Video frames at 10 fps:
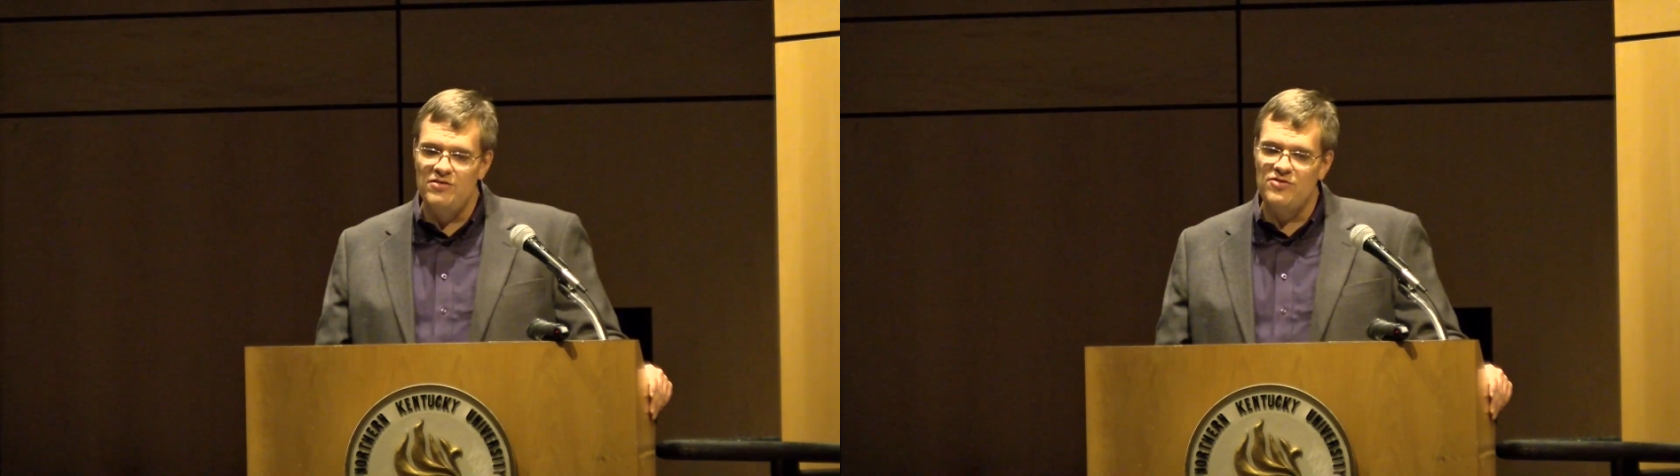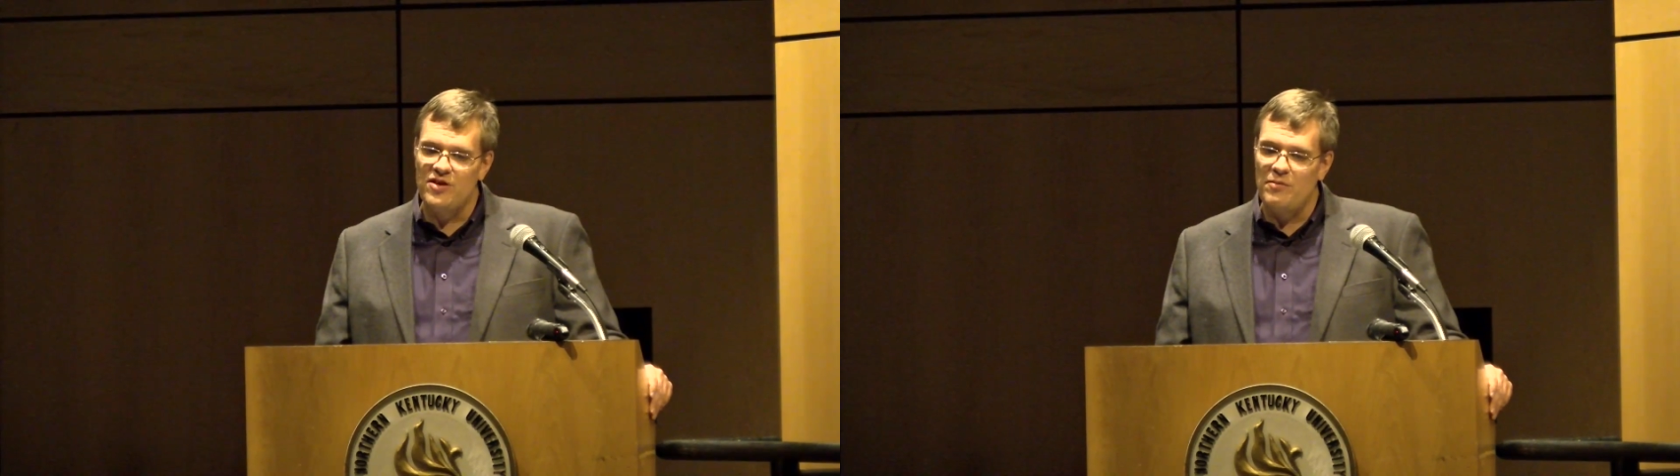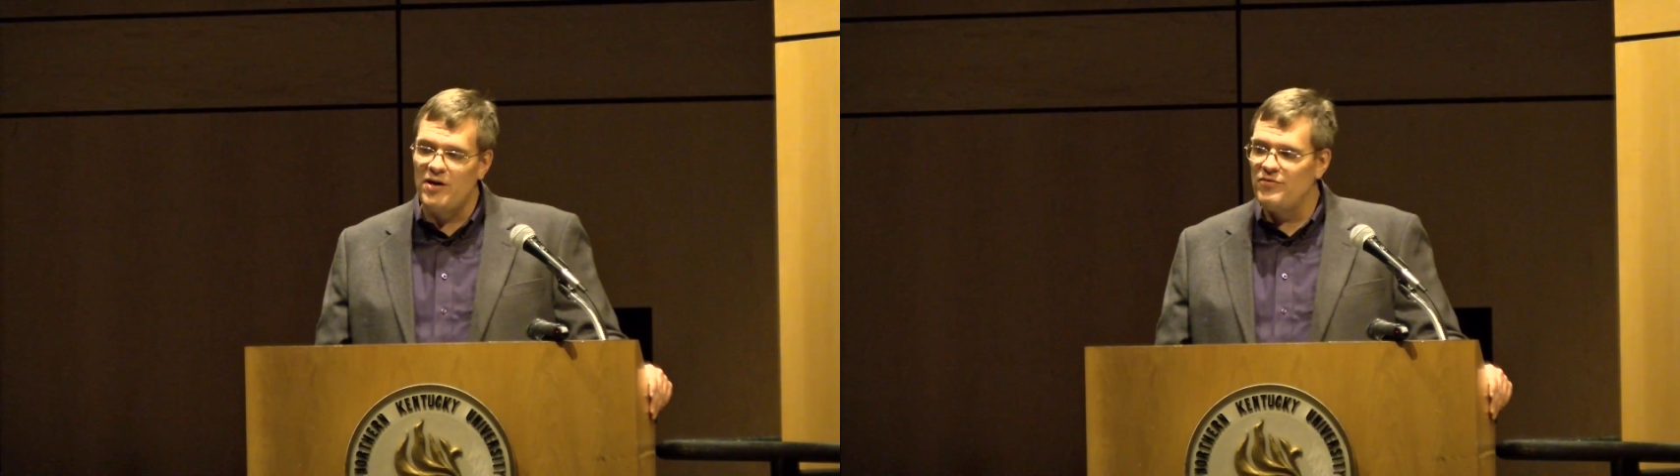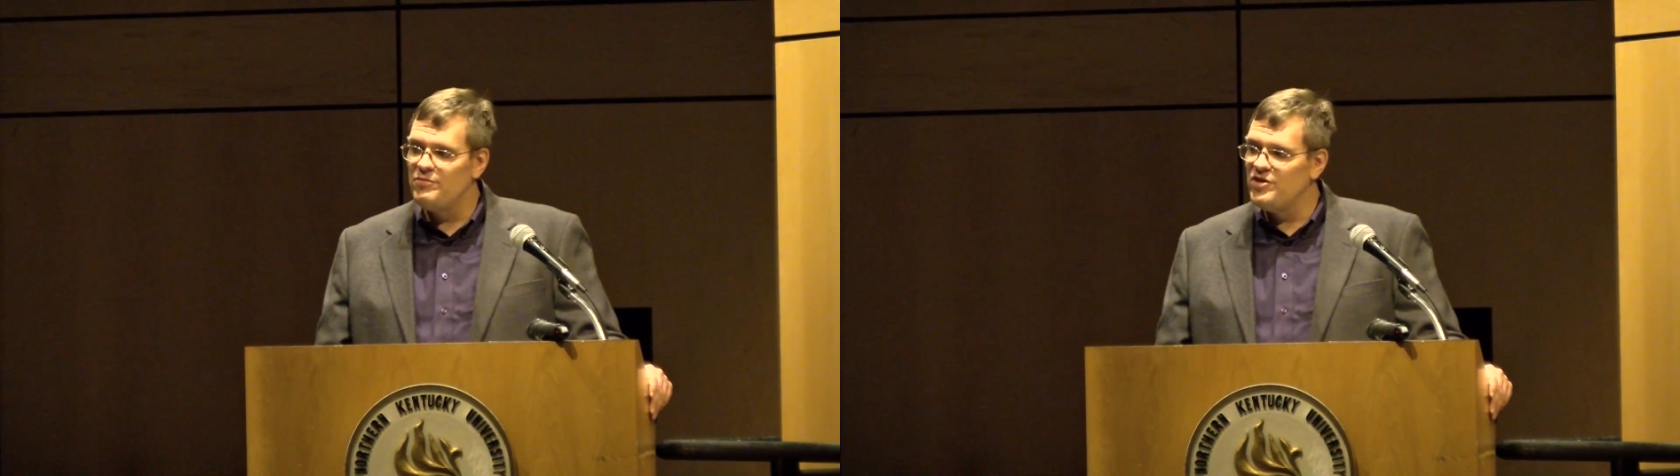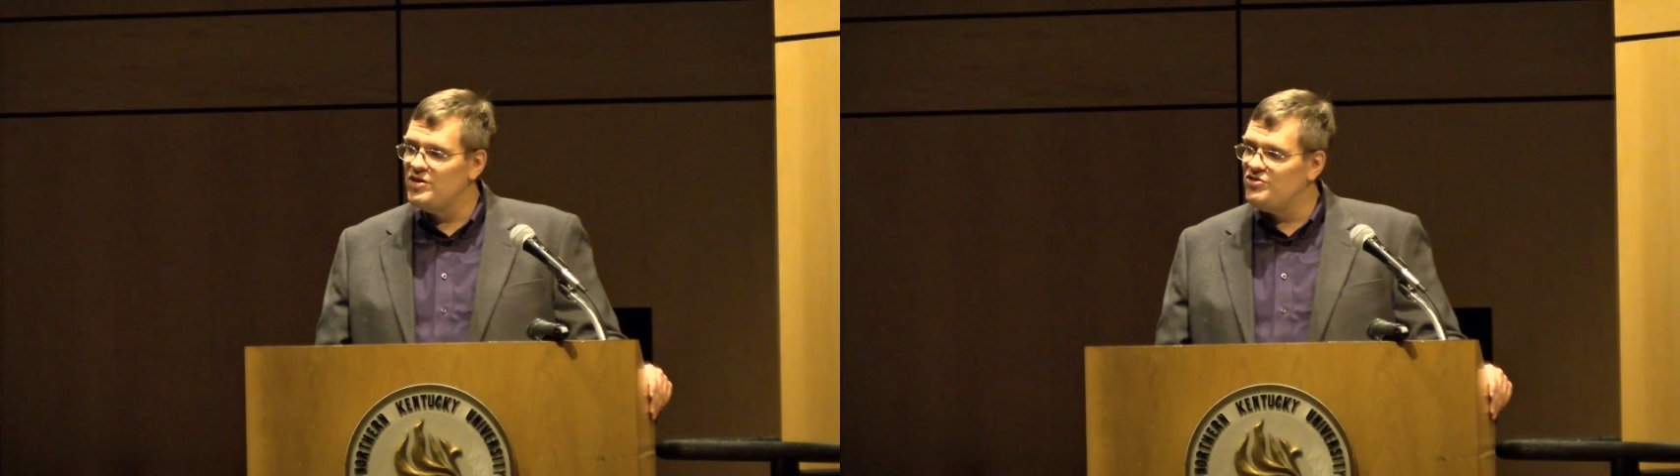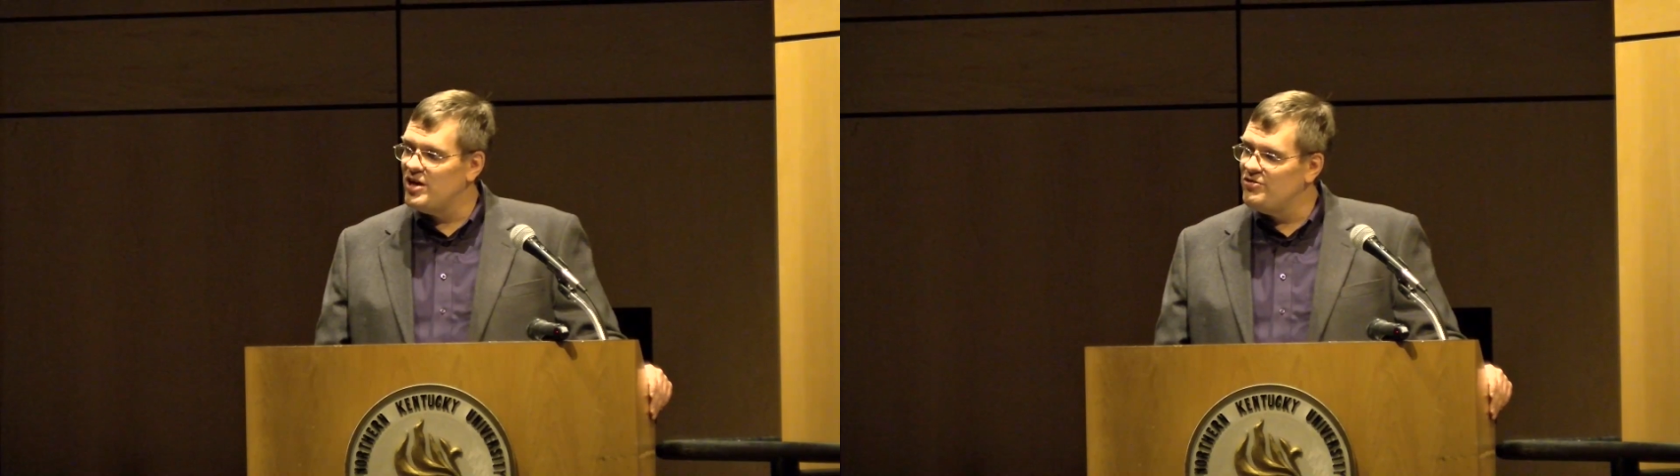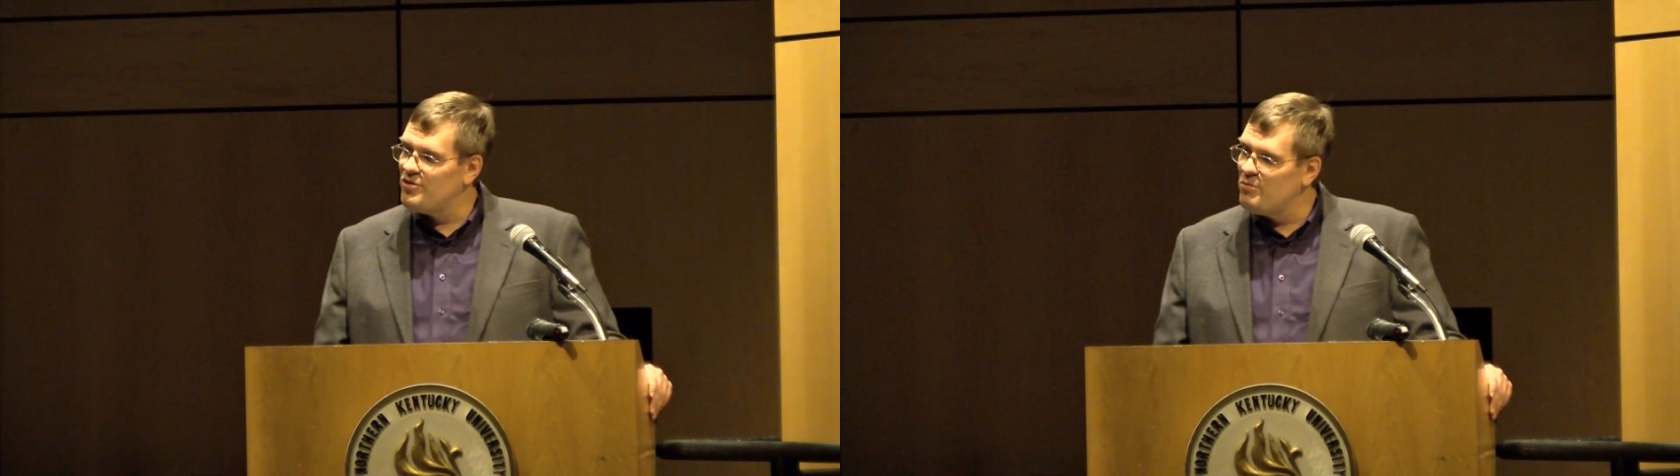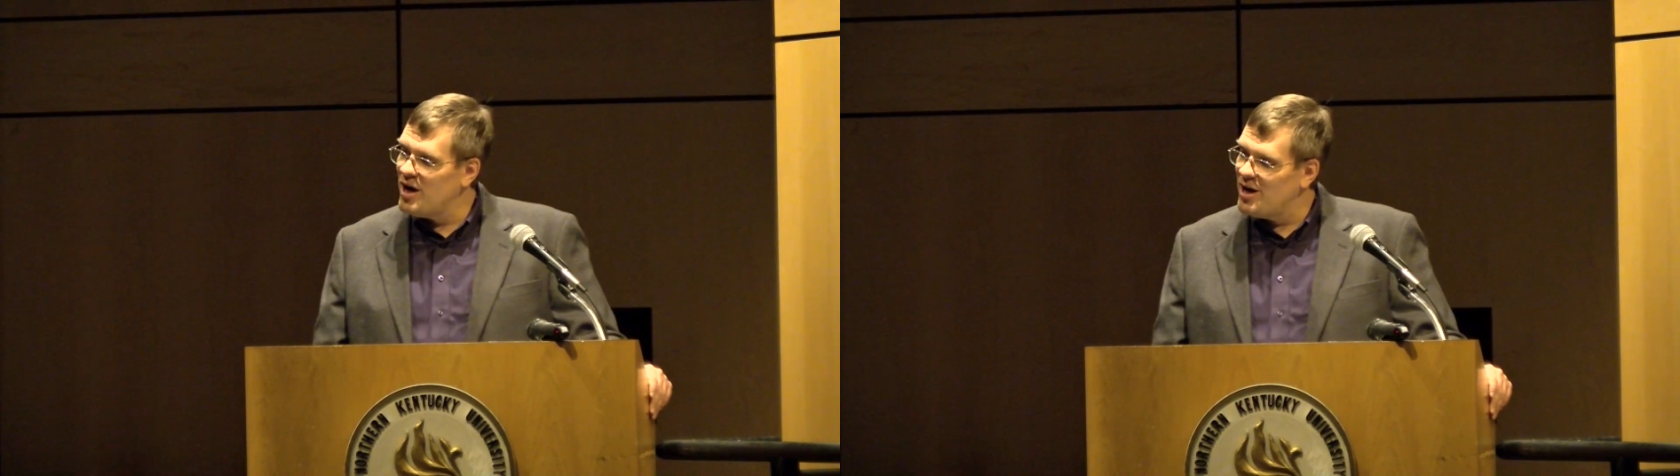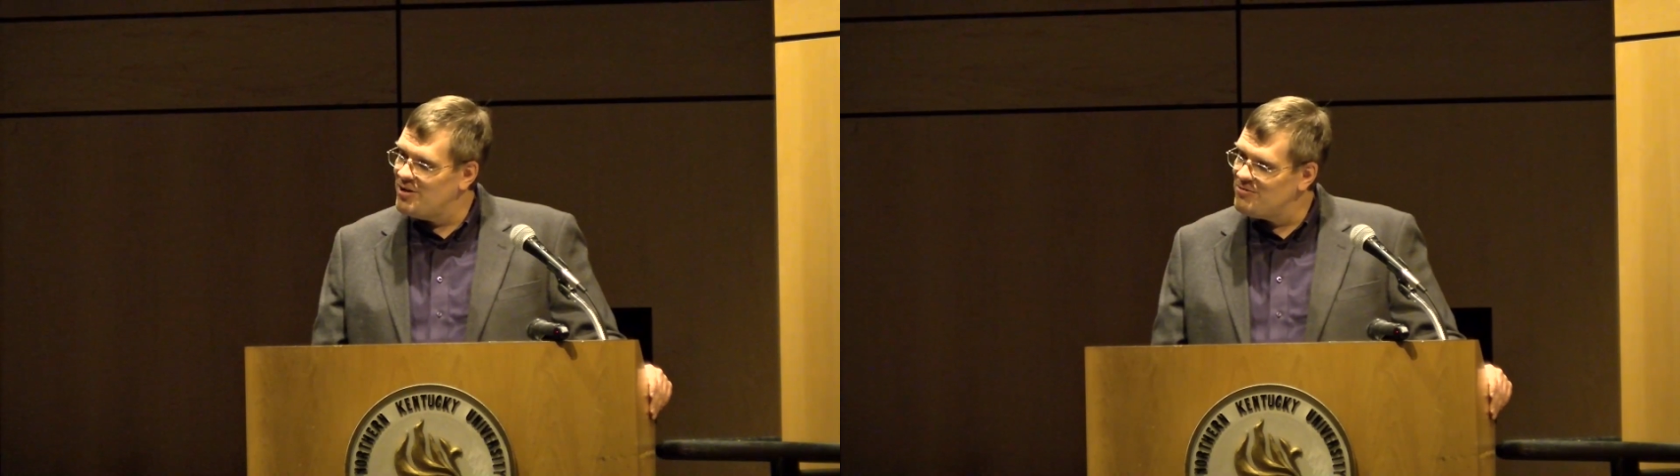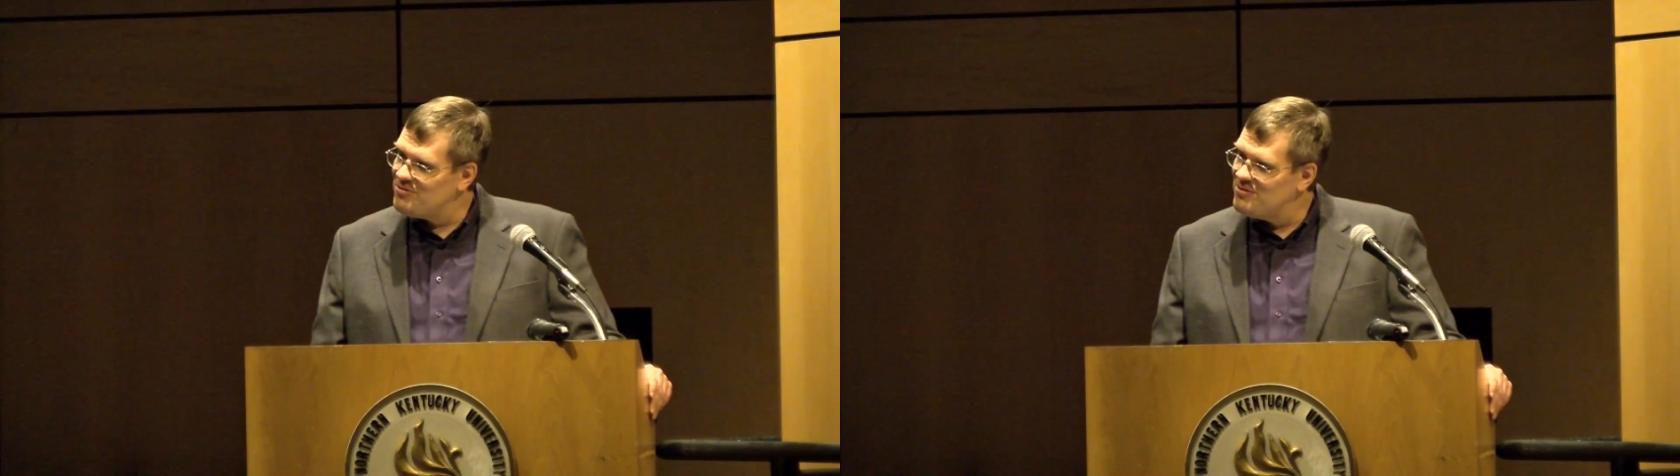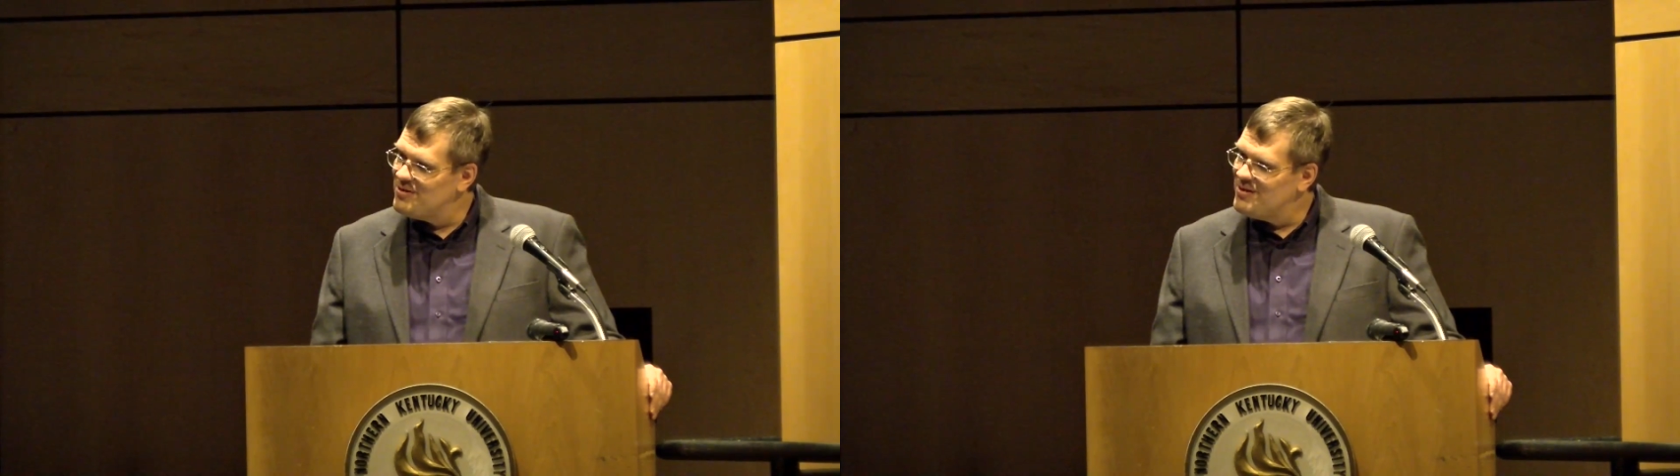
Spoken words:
some of them did change their minds.